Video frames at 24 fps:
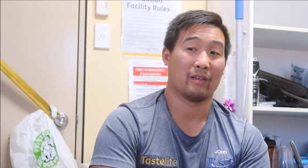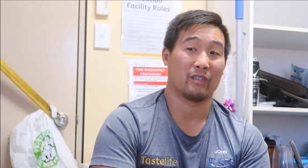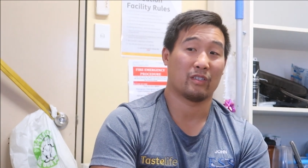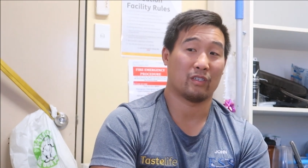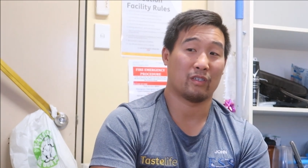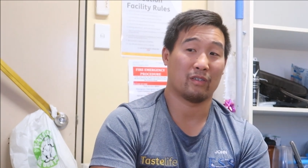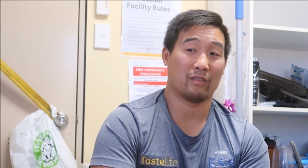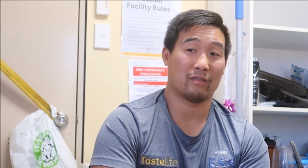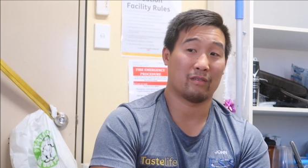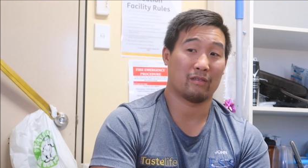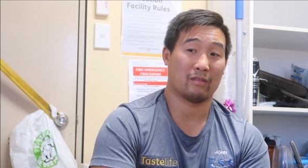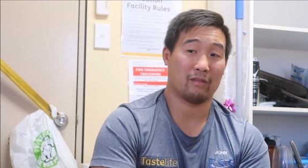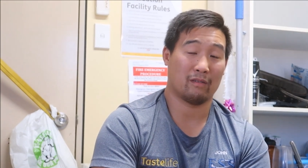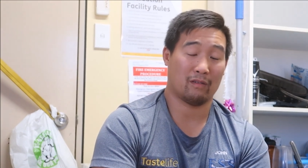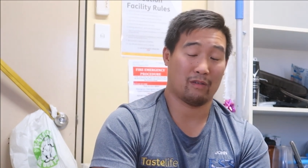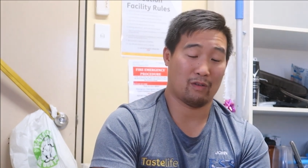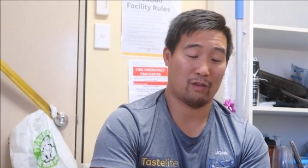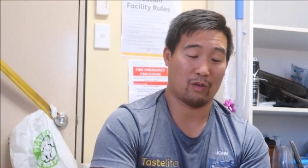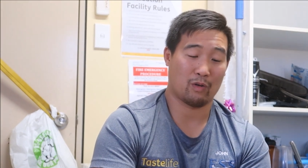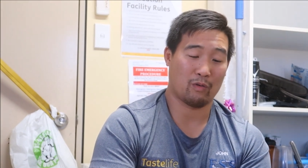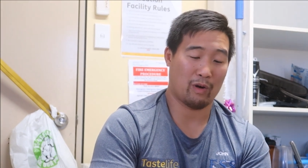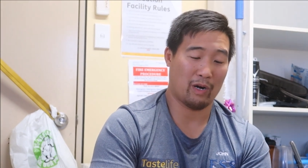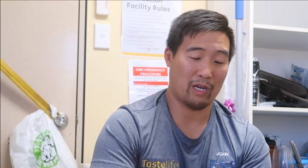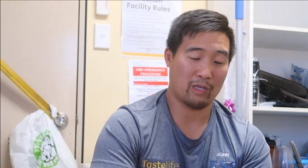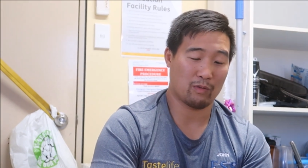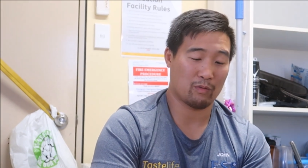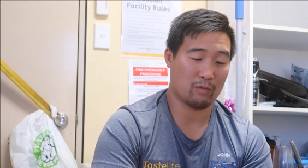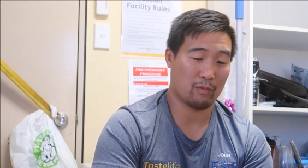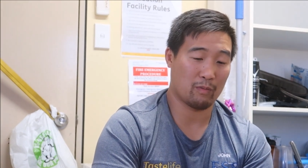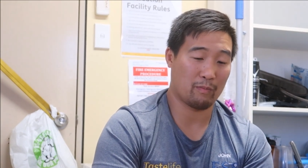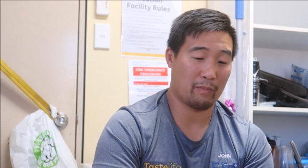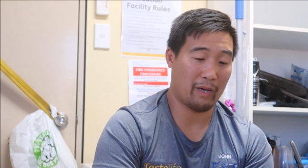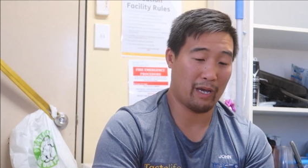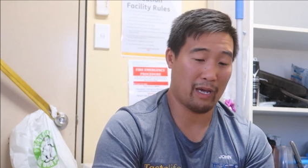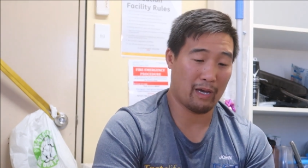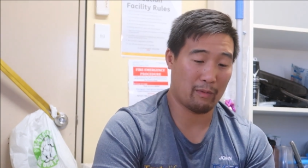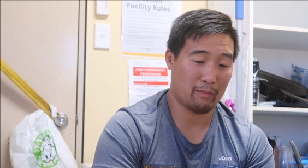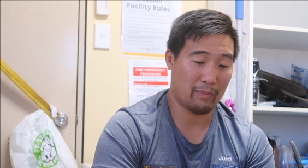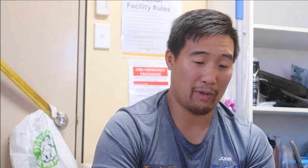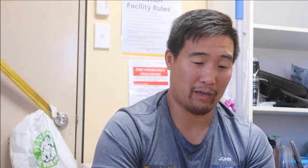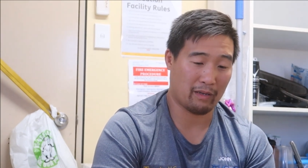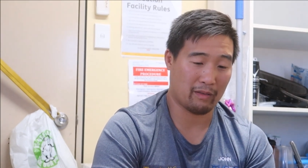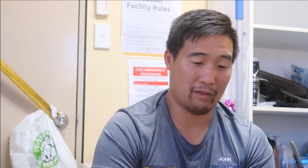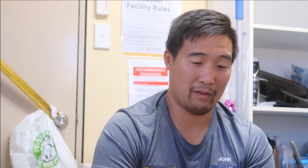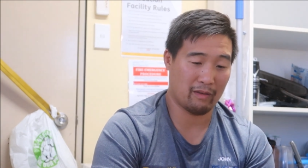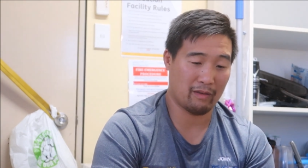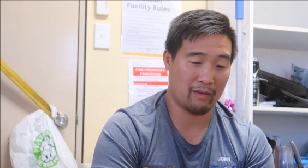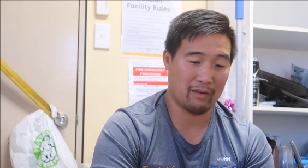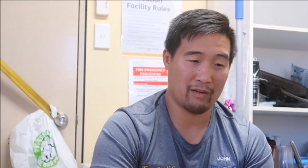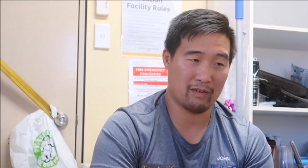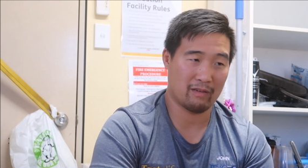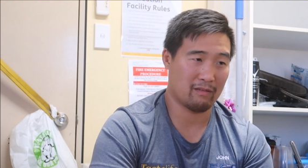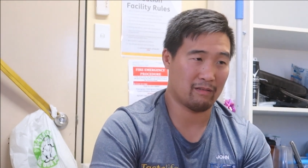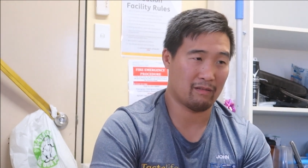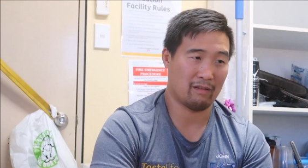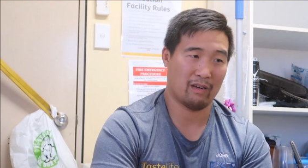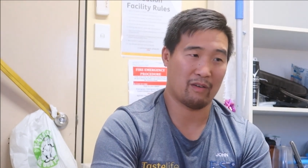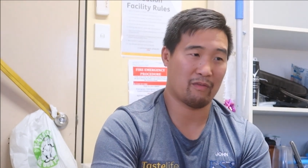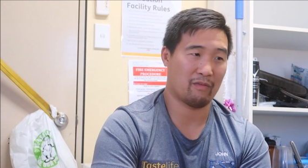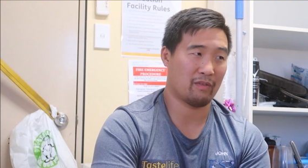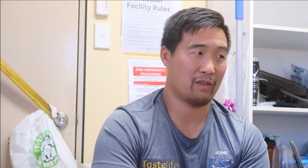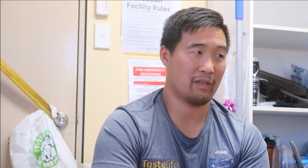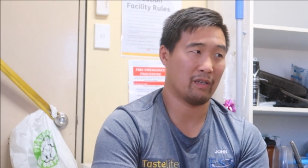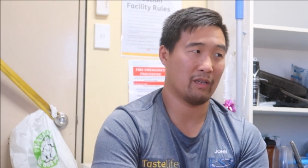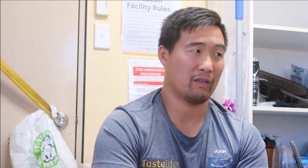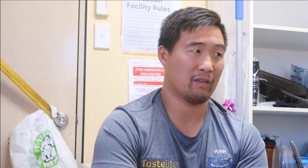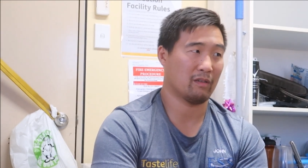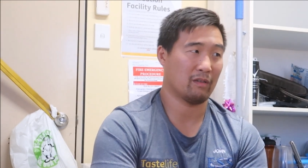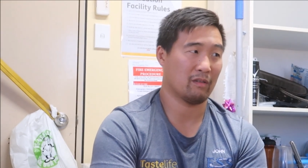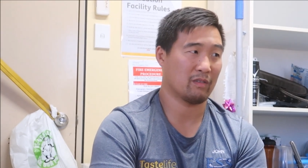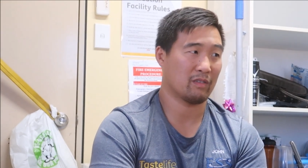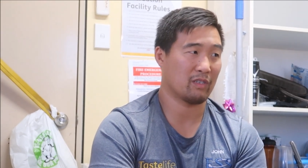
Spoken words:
her grades were bad back then and everything.